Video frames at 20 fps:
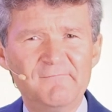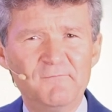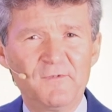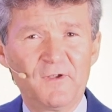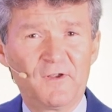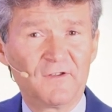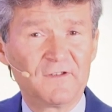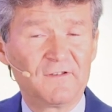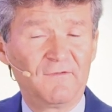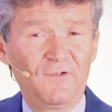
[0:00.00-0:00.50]

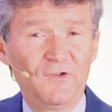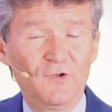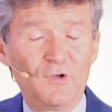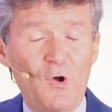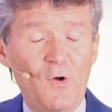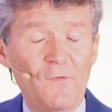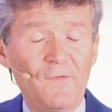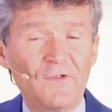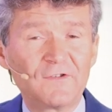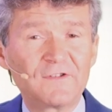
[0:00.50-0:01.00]
Because if you
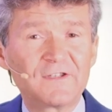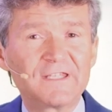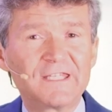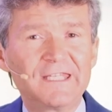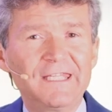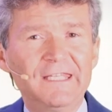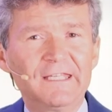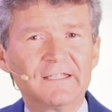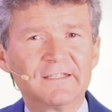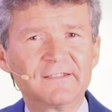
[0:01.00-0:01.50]
cannot
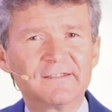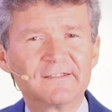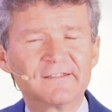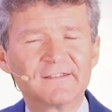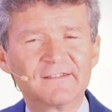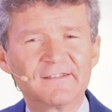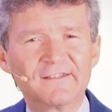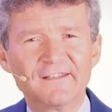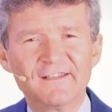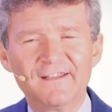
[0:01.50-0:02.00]
see
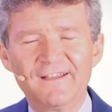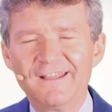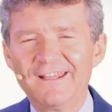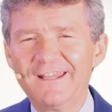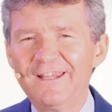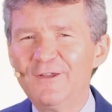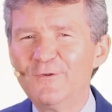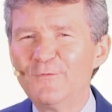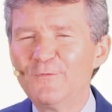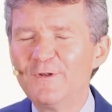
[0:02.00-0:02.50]
it,
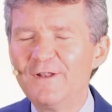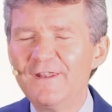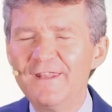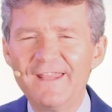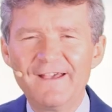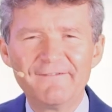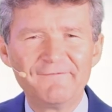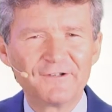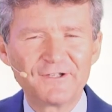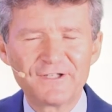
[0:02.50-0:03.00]
you will
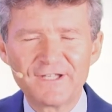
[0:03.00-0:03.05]
never